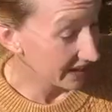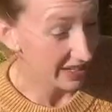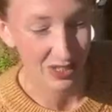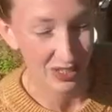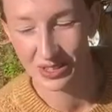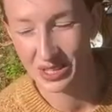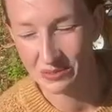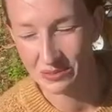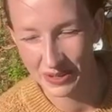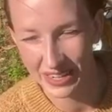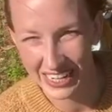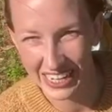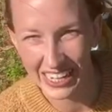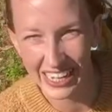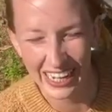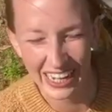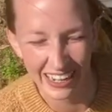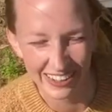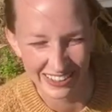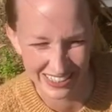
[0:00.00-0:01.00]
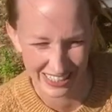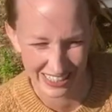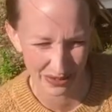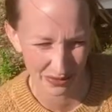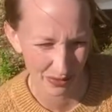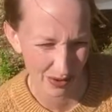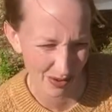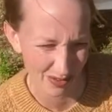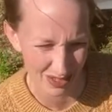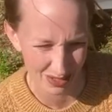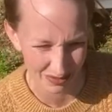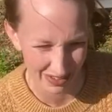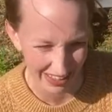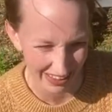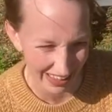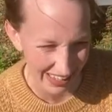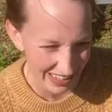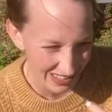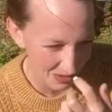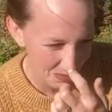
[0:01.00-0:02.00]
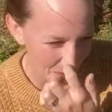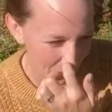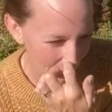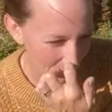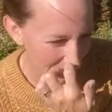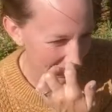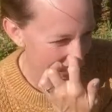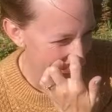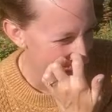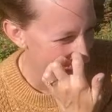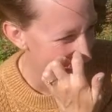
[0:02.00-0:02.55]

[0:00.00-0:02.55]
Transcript: it's really pretty. I was like, what was my last point?